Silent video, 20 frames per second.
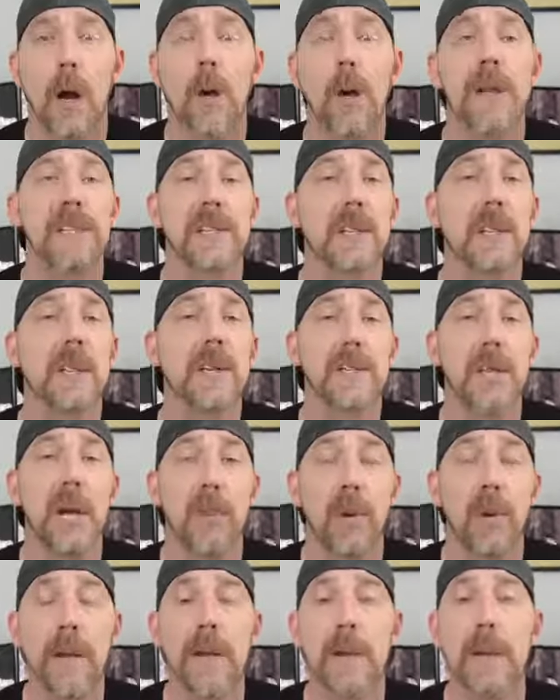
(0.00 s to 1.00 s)
Alright, so let's
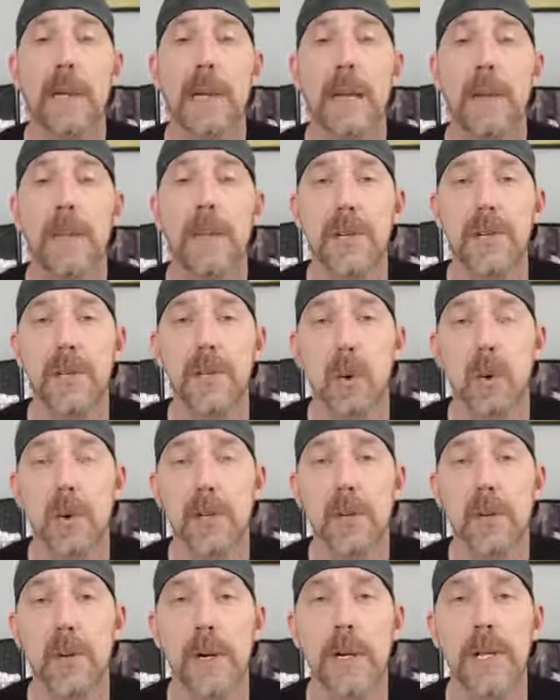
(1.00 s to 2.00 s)
jump right in to keep this short
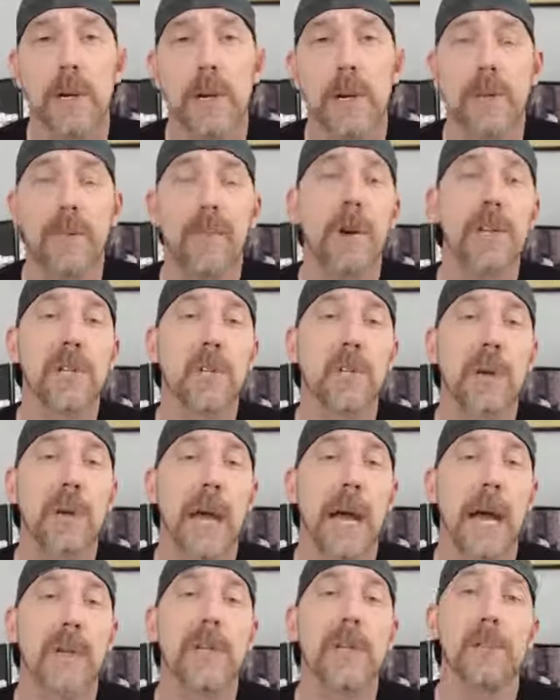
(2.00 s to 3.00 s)
and sweet. And the first one we
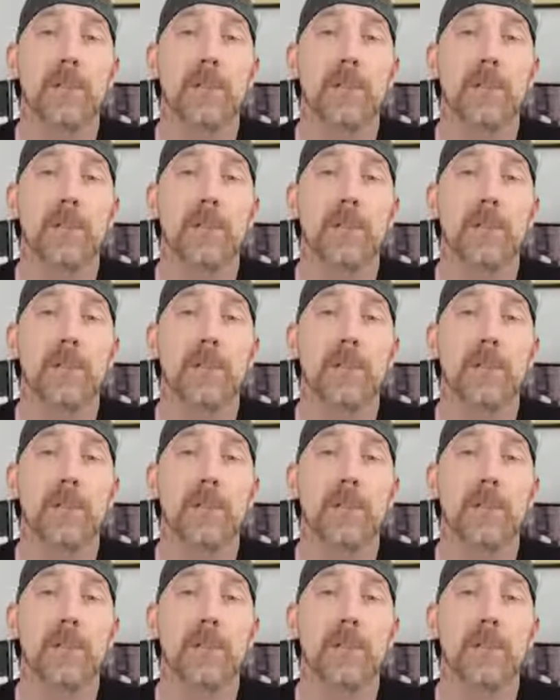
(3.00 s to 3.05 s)
have is